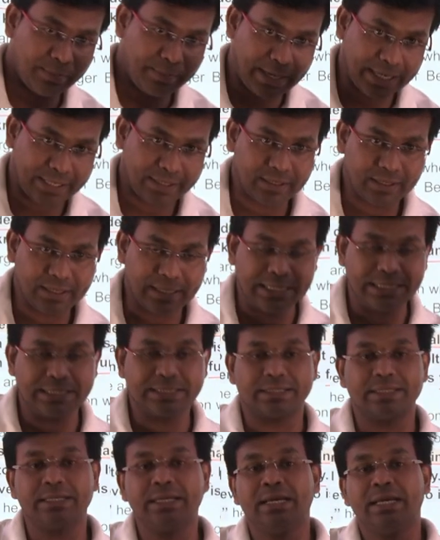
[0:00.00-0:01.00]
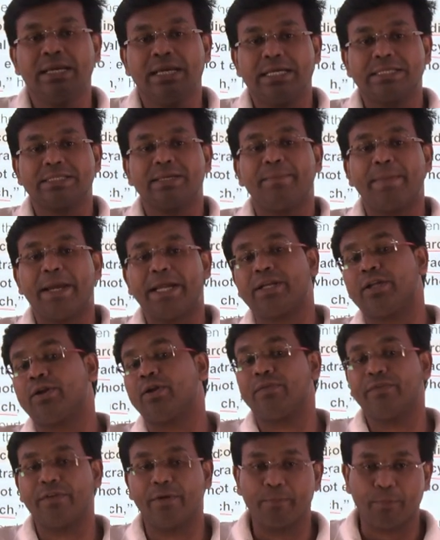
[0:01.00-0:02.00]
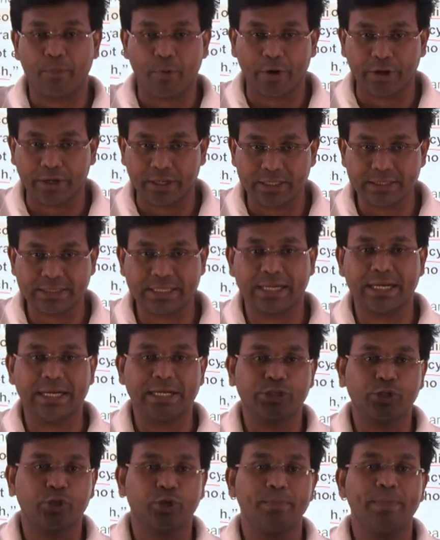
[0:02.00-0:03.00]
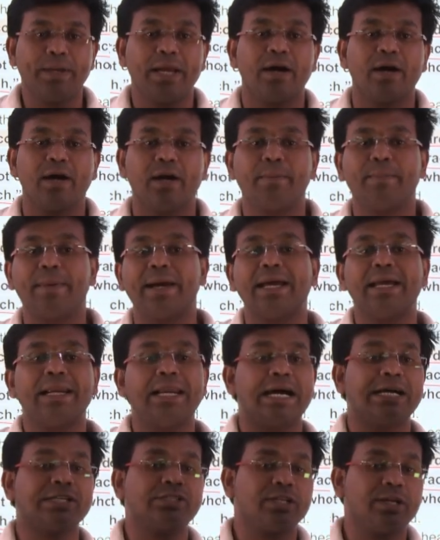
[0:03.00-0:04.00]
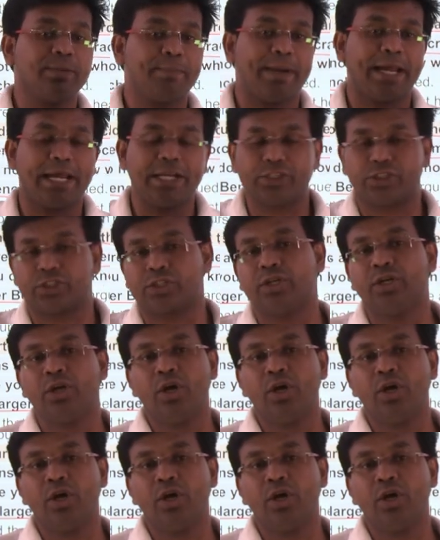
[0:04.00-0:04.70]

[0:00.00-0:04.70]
matter is a matter of importance and it should be heard by a larger bench